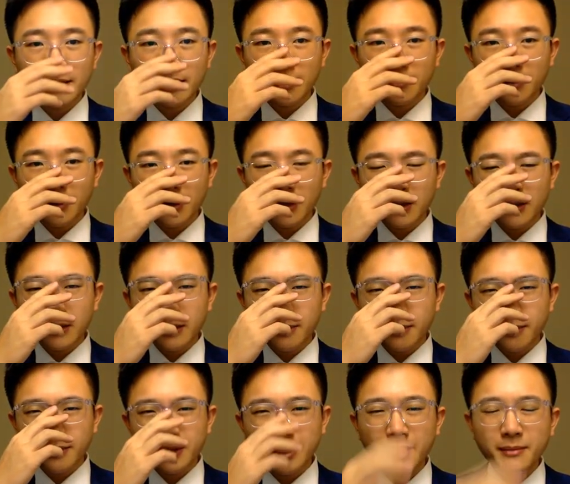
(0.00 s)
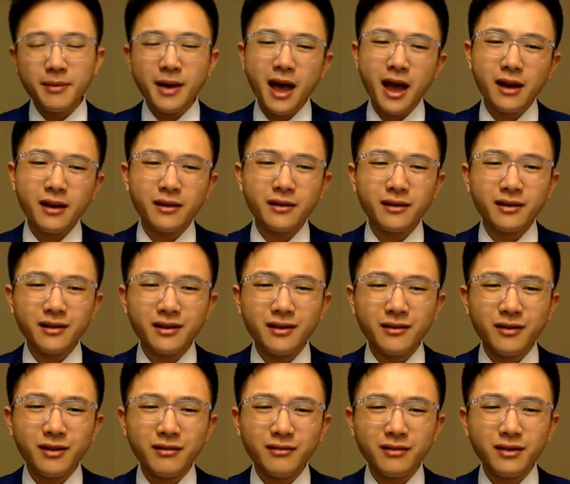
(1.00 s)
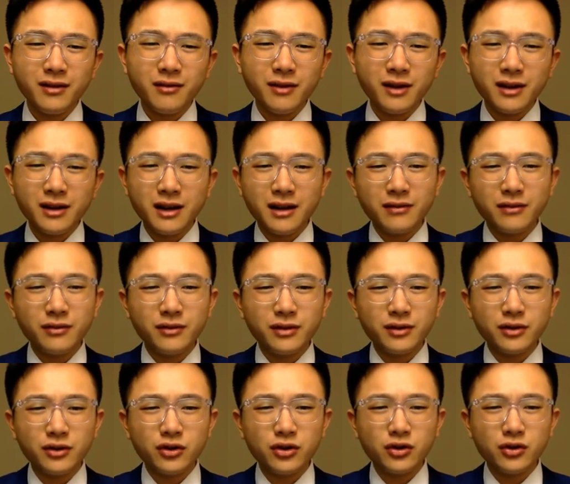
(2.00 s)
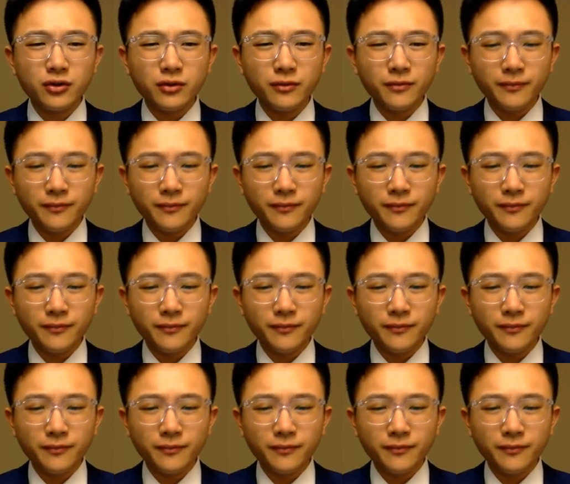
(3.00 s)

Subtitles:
because the same pattern, well, you know what, I'll return true,